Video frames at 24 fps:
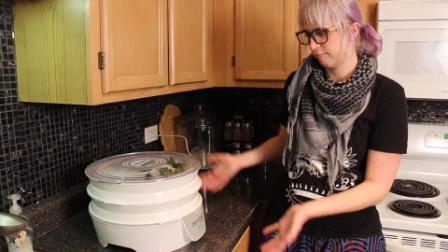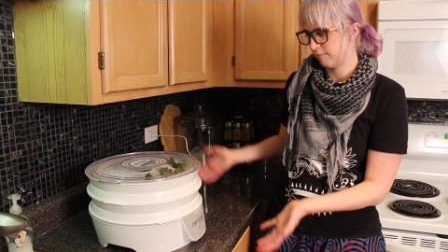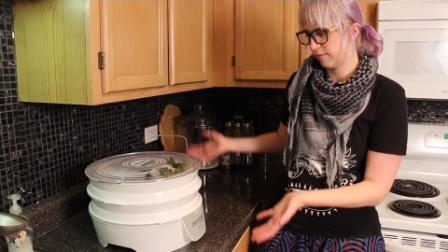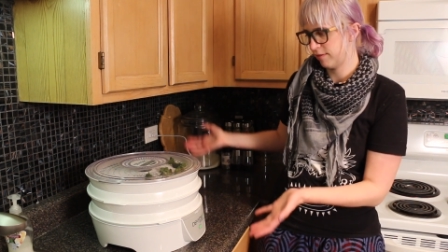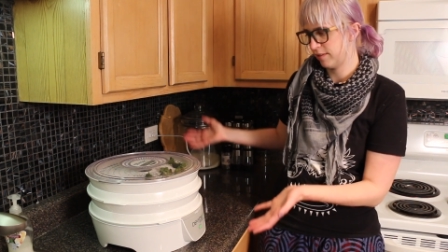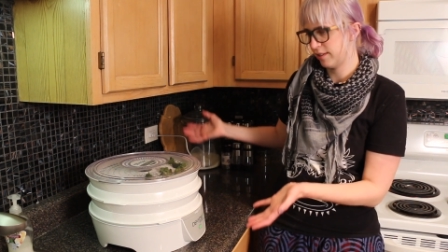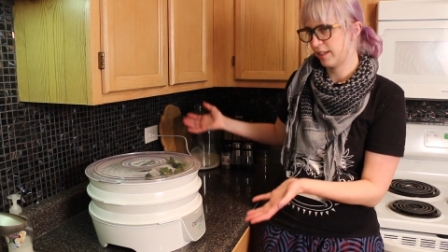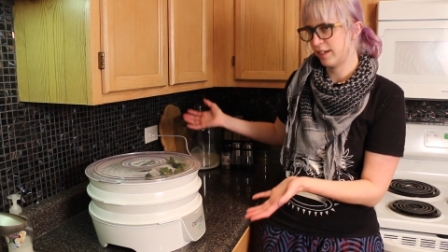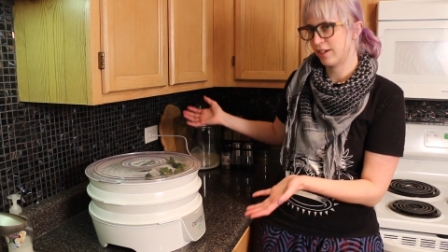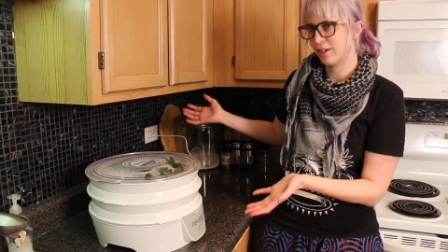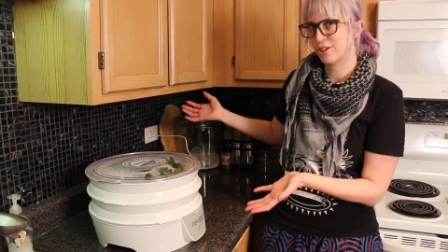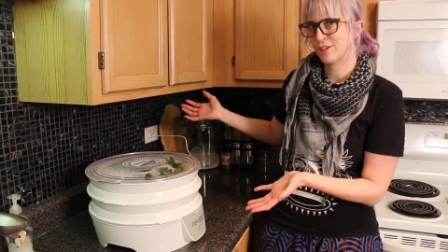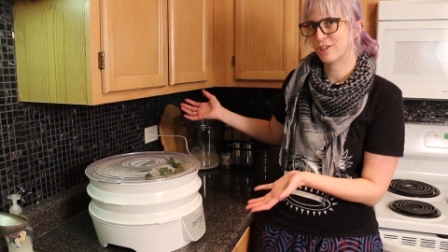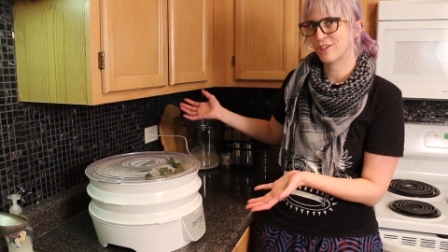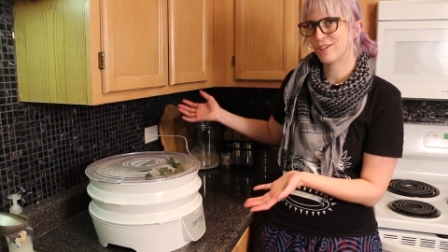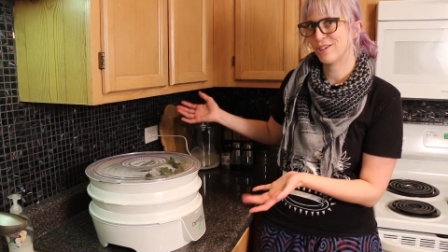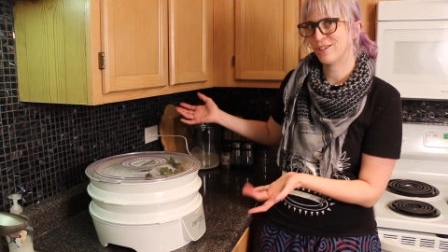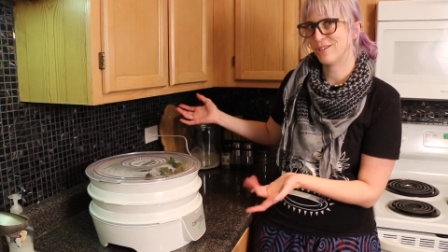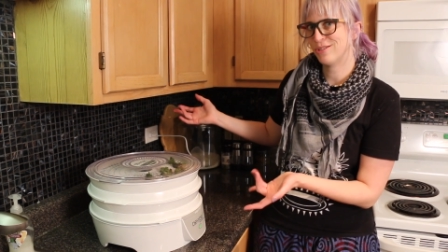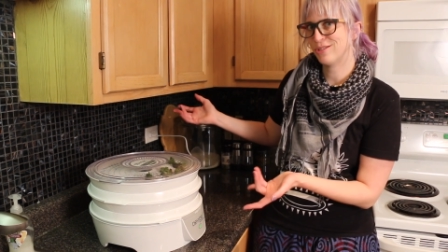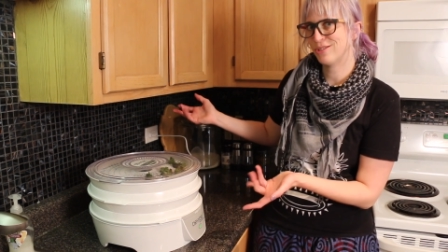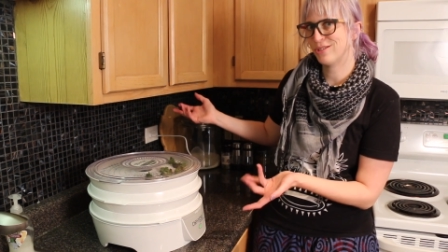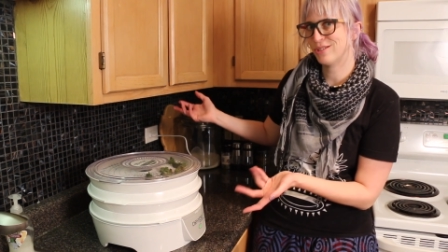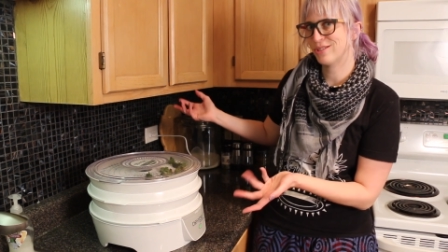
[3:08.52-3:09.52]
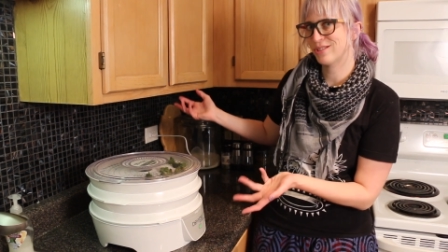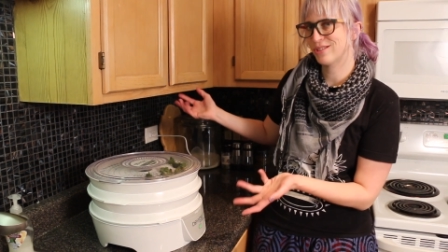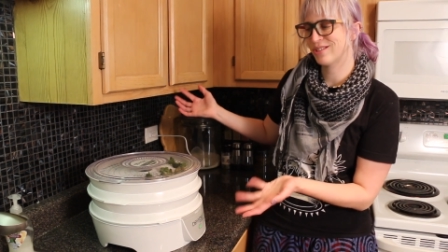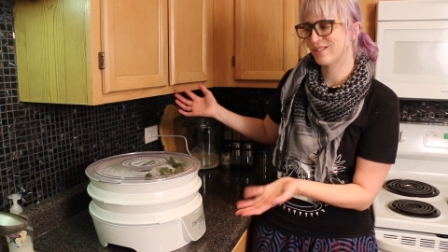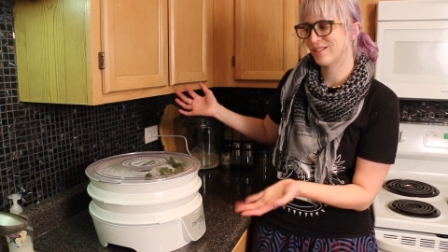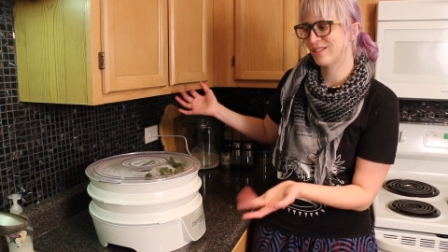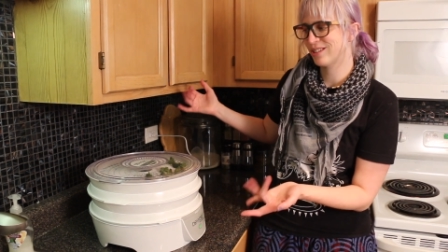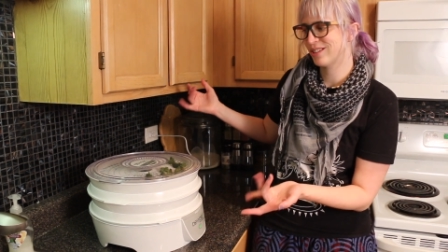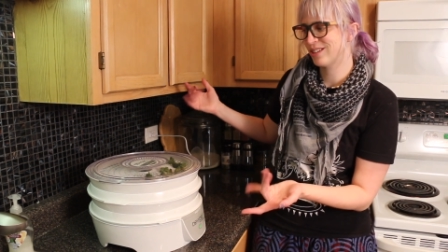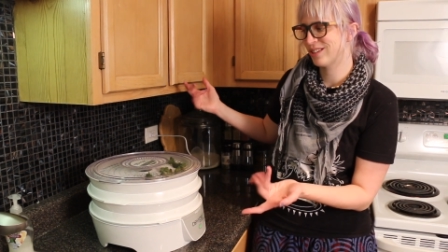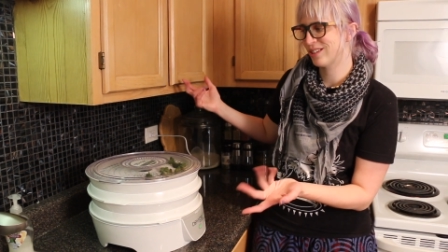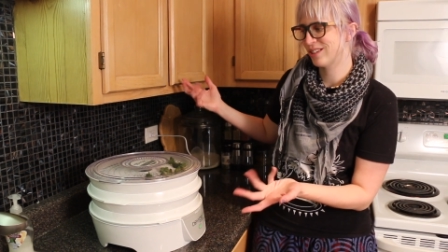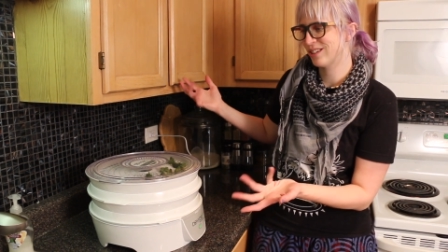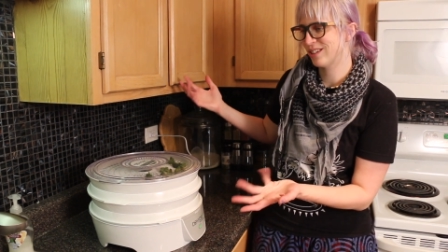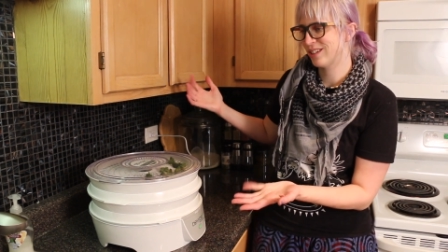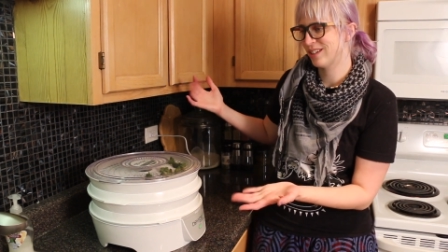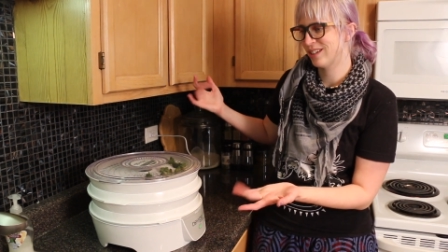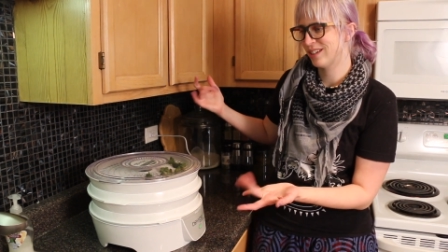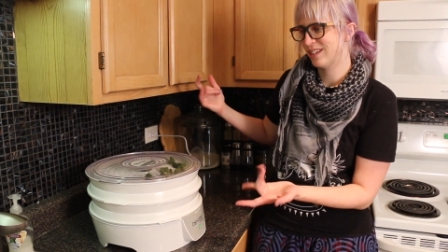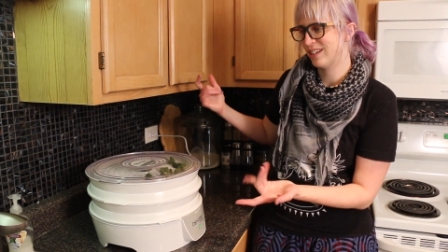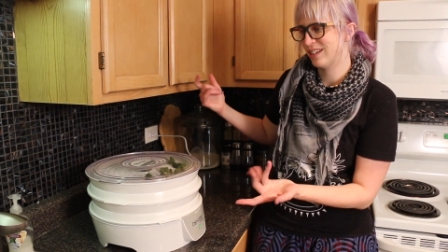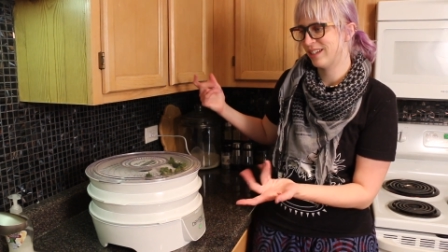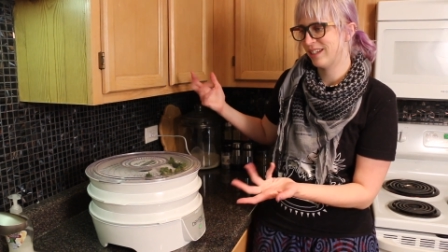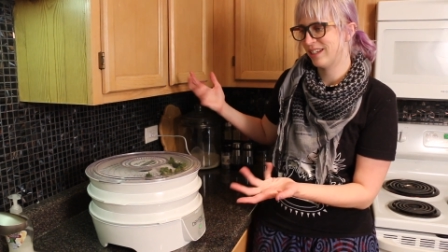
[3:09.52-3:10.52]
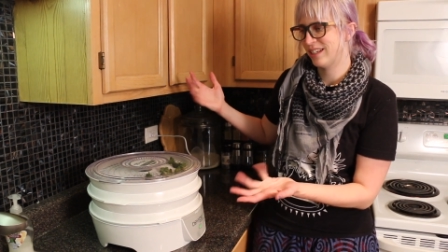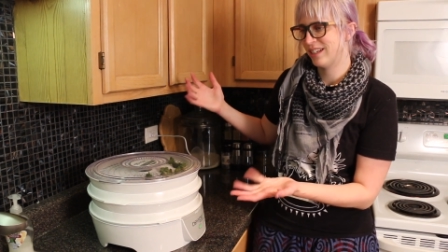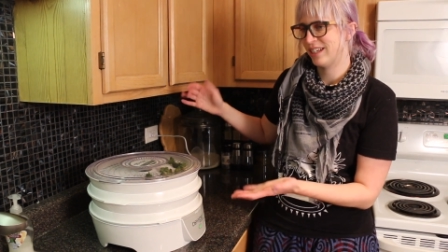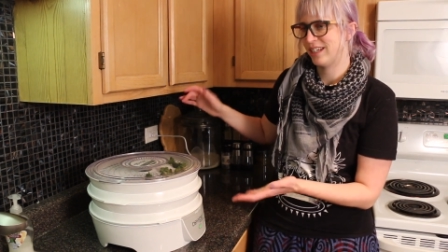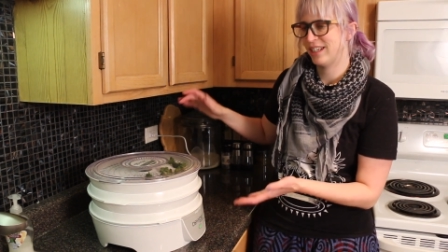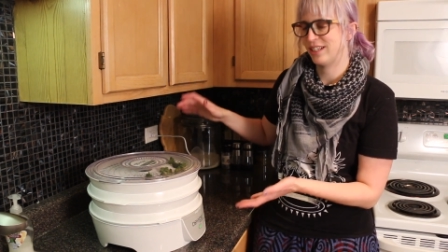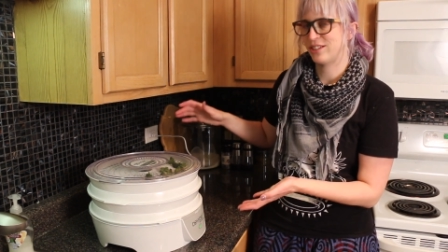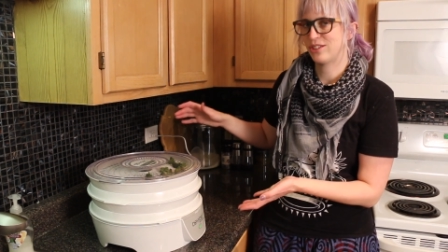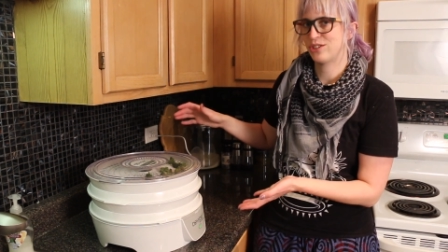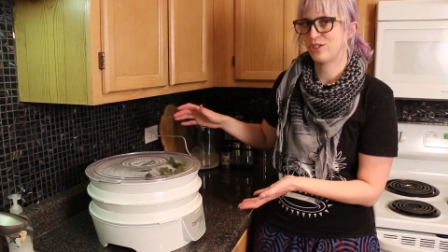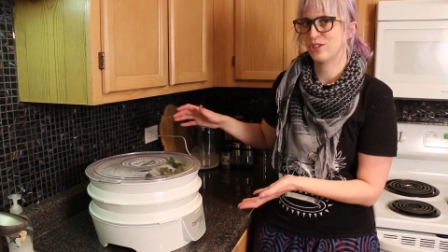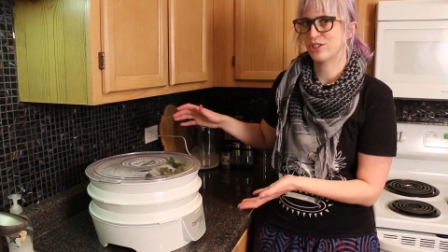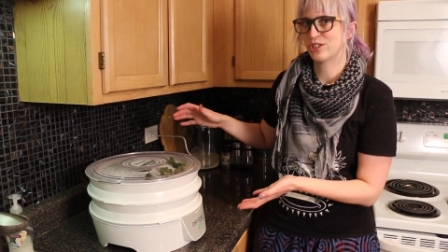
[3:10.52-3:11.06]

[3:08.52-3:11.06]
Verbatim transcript: And there it goes. It's